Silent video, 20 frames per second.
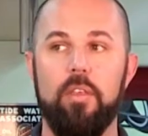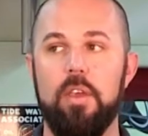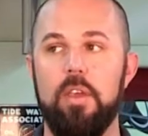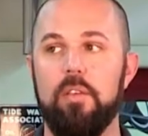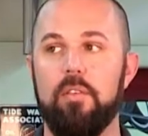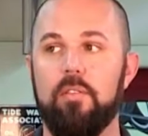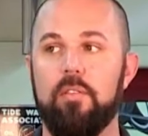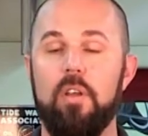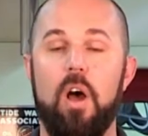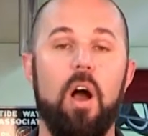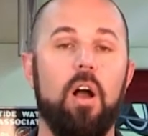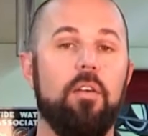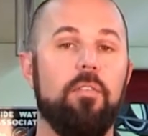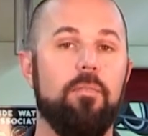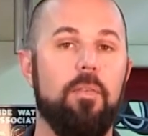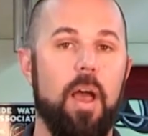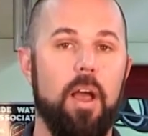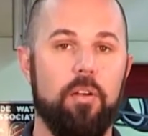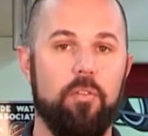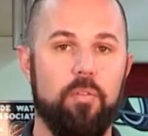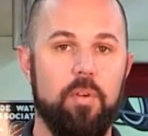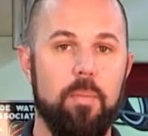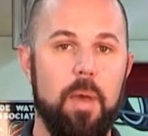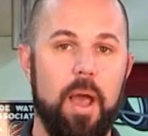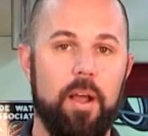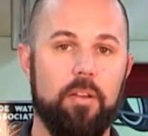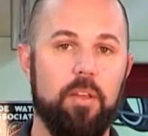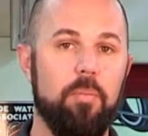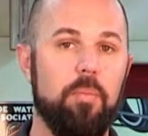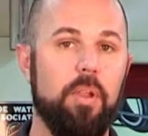the stock factory
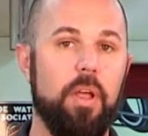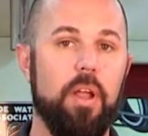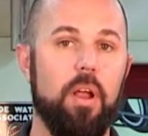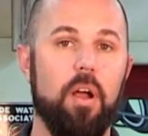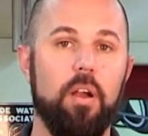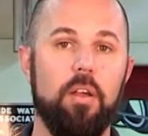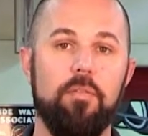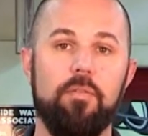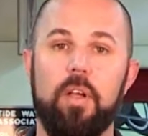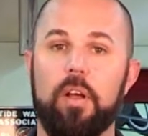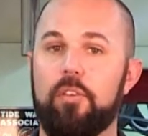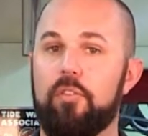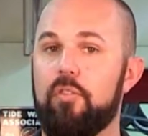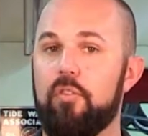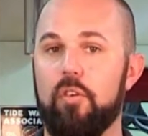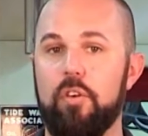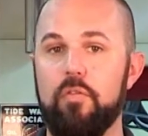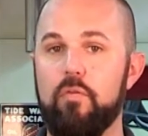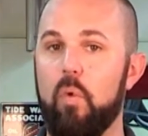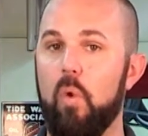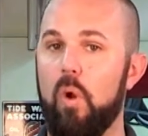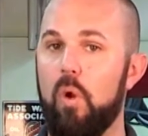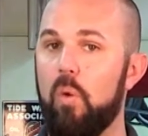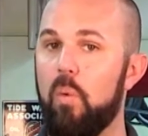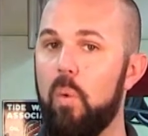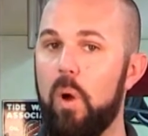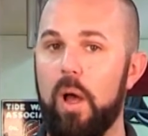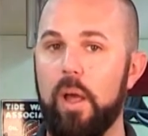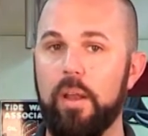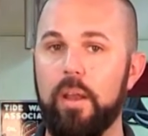backing plate on a Flex
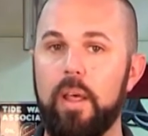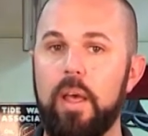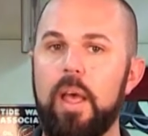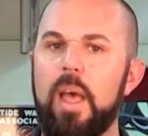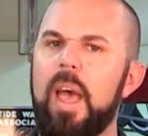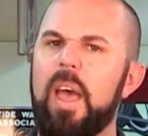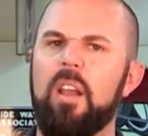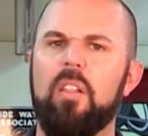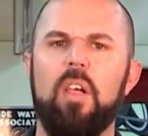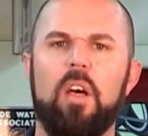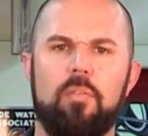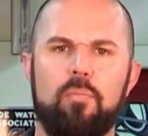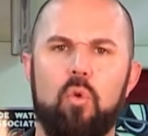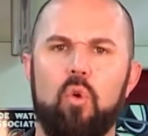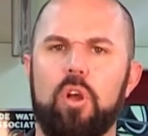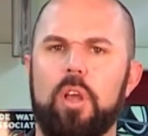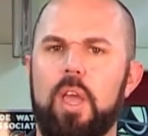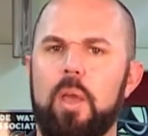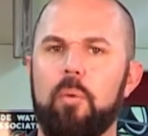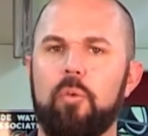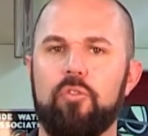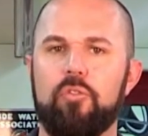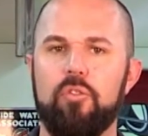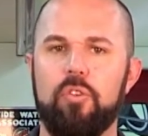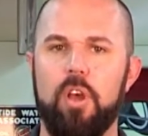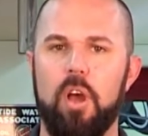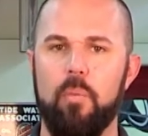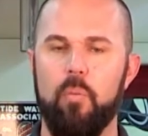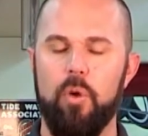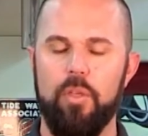3401, and a lot of Porter cables do
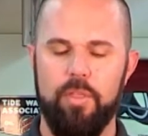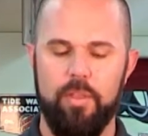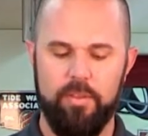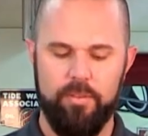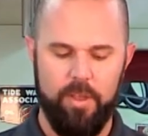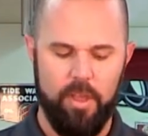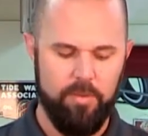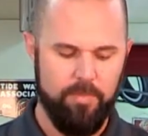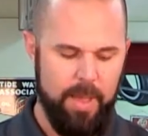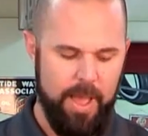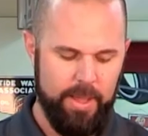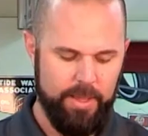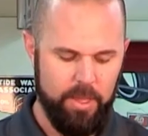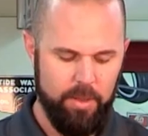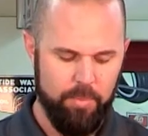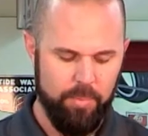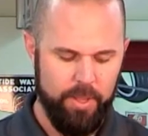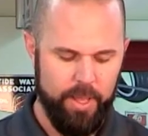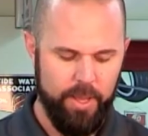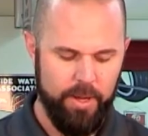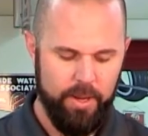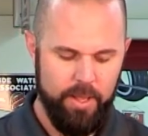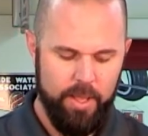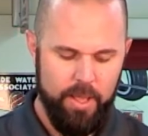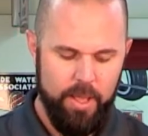come with this size backing plate.